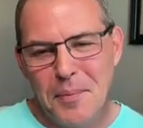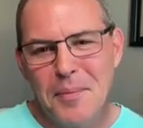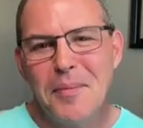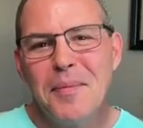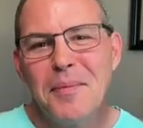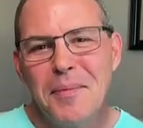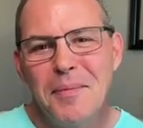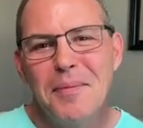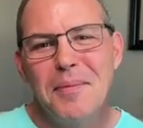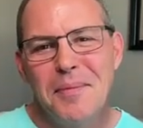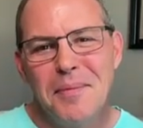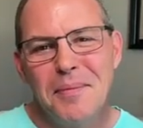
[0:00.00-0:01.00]

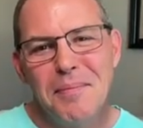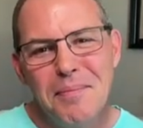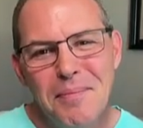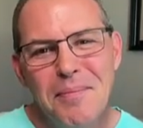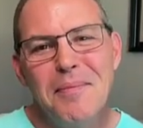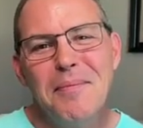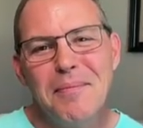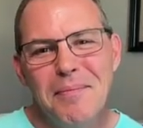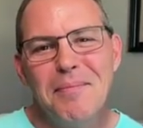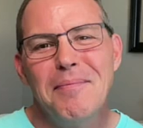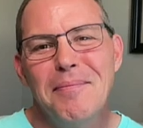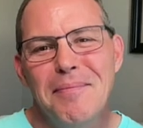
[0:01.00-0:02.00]

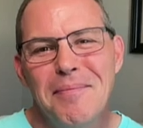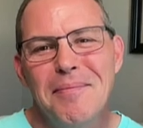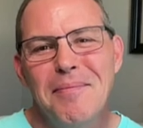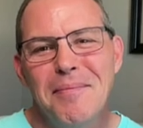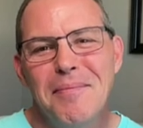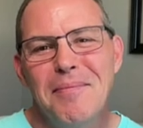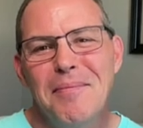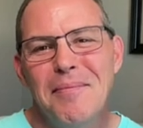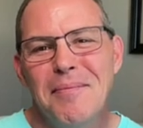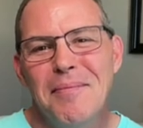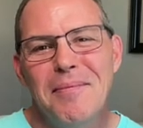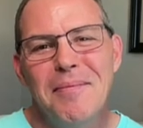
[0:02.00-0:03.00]

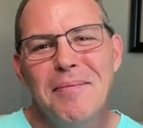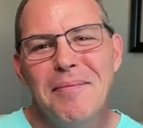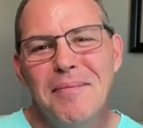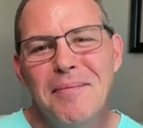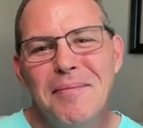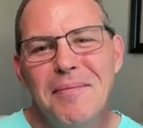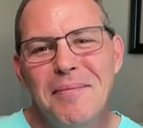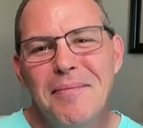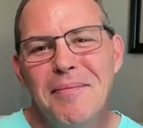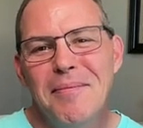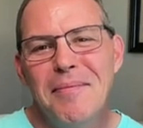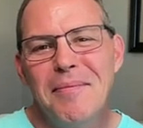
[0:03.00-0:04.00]

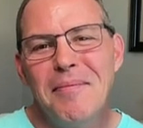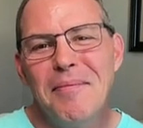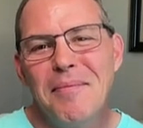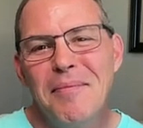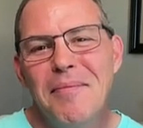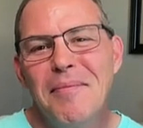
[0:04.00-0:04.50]
[no speech]